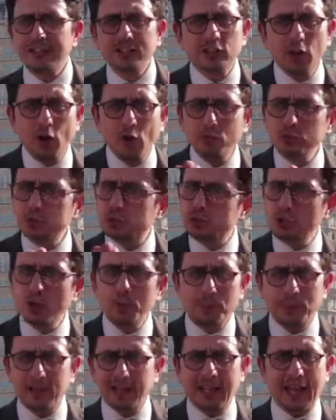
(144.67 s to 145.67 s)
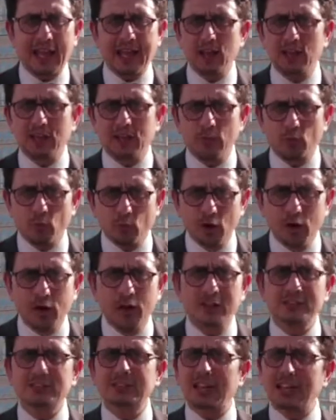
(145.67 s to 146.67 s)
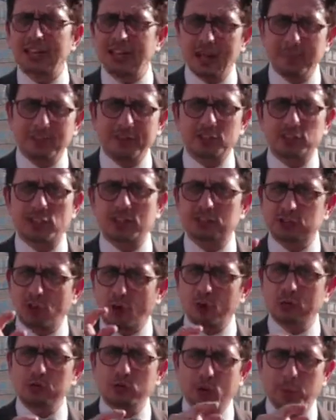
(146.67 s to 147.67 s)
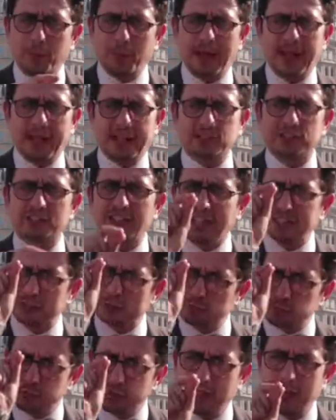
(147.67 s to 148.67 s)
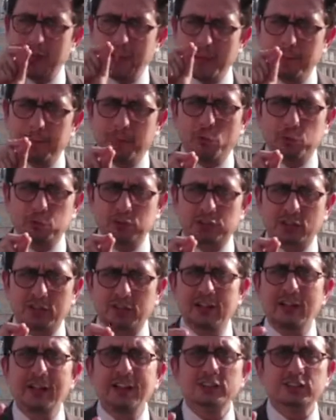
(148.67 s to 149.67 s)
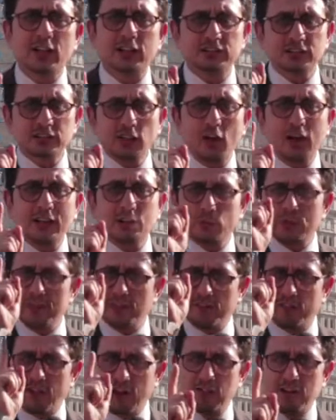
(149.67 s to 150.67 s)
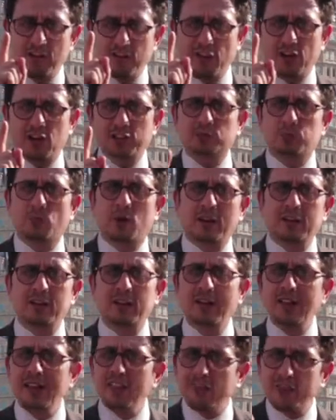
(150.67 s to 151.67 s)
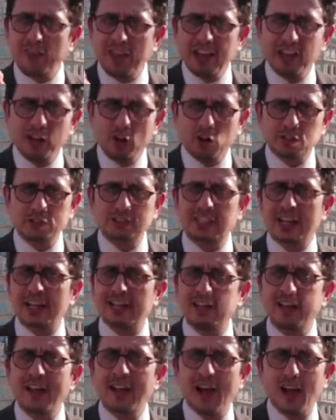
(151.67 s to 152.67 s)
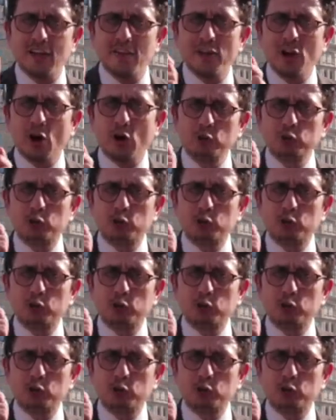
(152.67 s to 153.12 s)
Don't duplicate words and images on your page. That's really important. So I started with the very first one, thin content and no